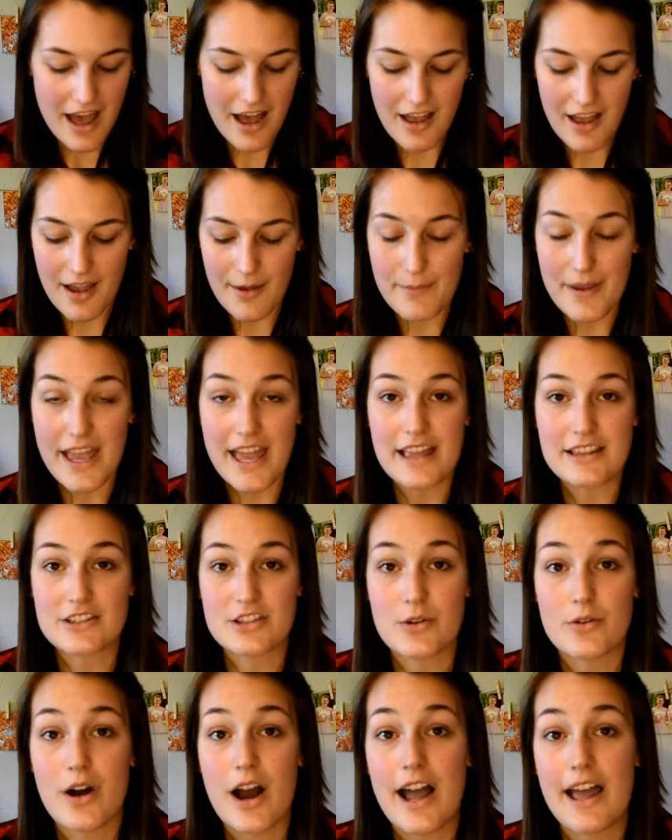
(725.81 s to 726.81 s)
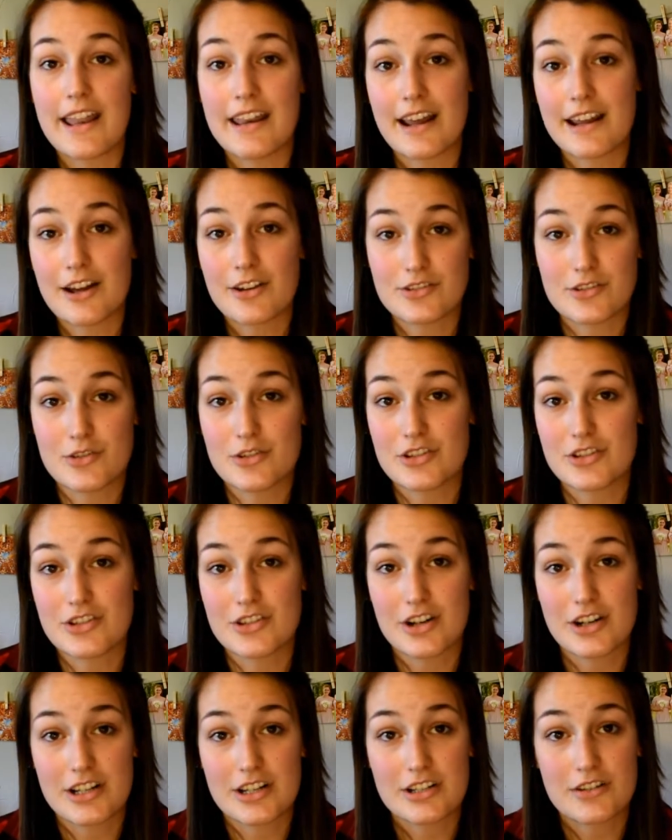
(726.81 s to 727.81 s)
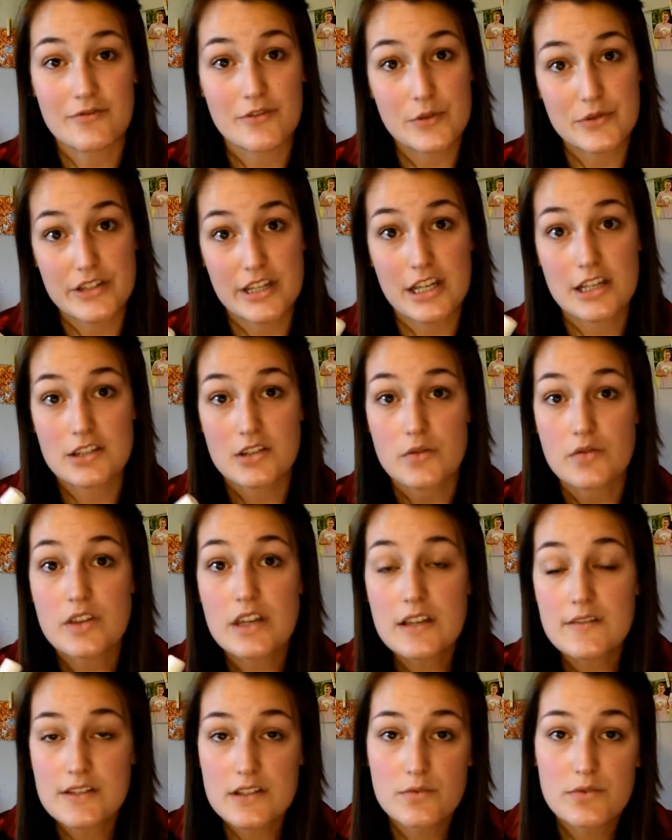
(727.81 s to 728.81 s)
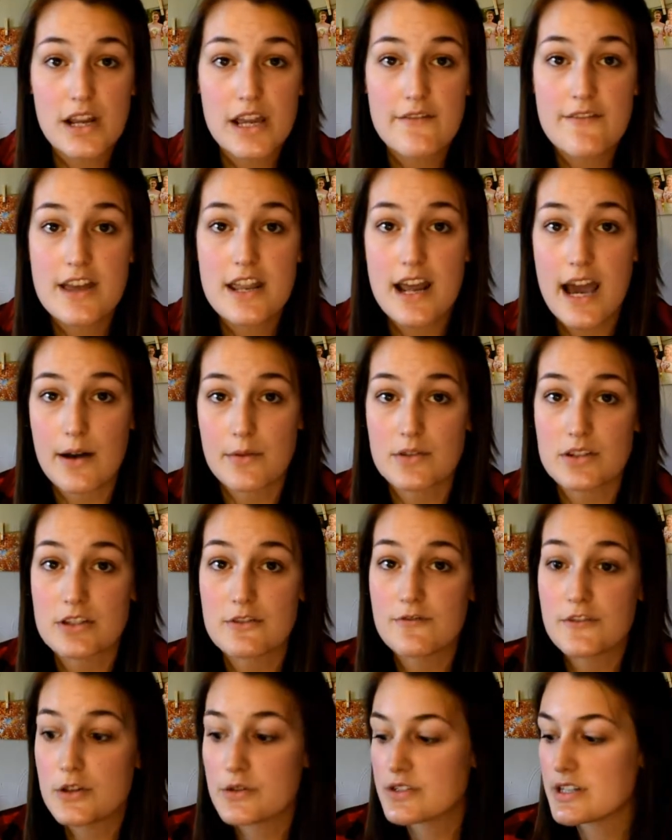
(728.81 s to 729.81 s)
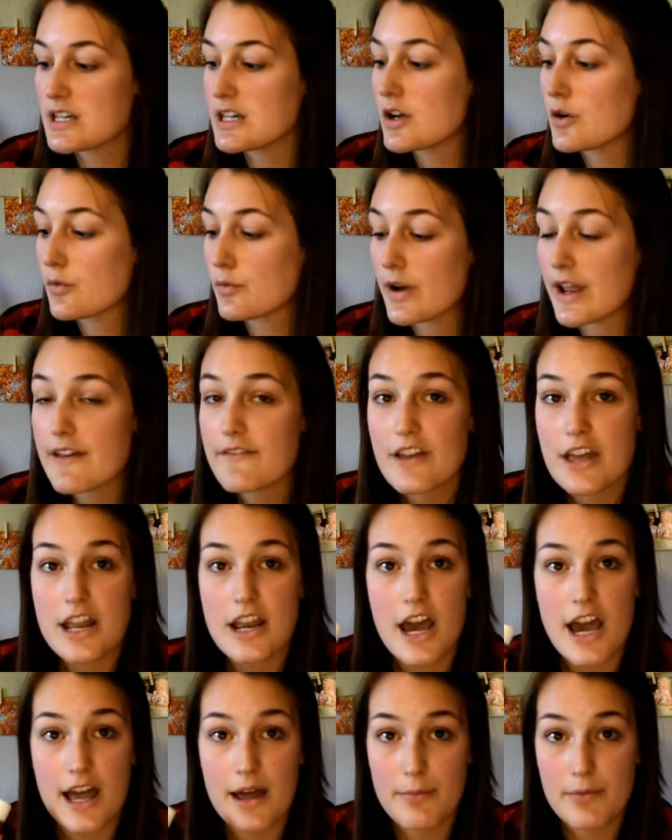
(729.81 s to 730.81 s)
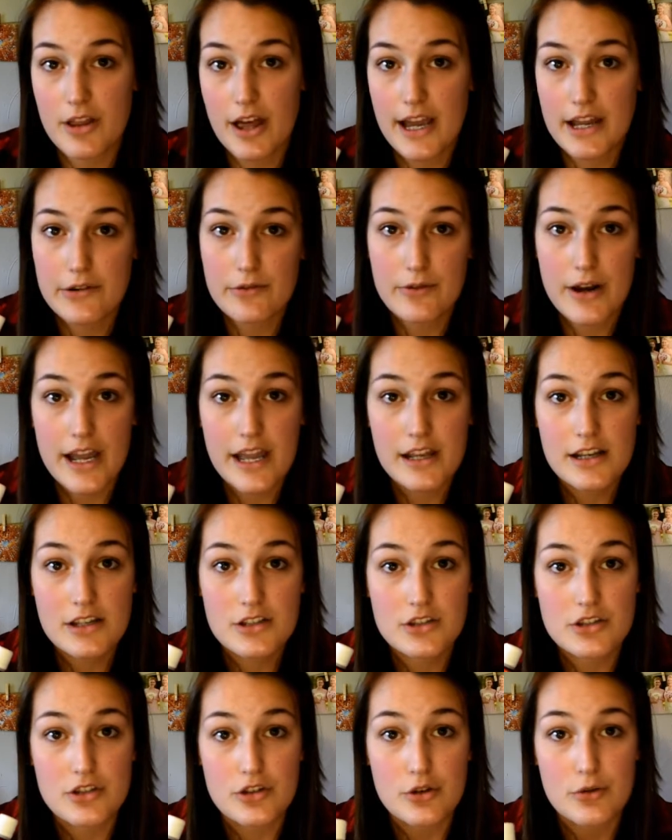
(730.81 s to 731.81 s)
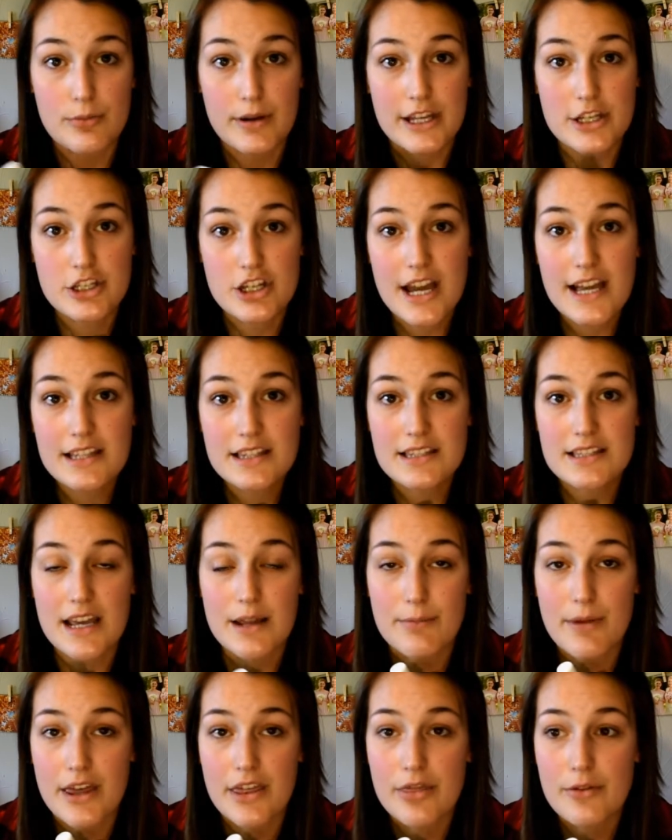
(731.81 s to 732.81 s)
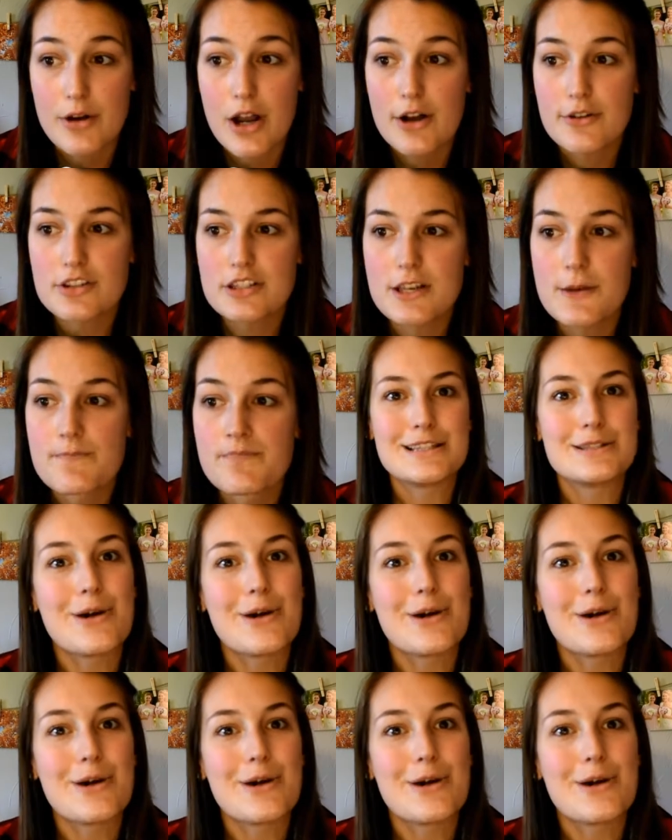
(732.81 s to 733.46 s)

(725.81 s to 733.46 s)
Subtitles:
And I also just started diffusing it. So Thieves and Raven, I was diffusing. Raven, I applied right to my chest and my throat.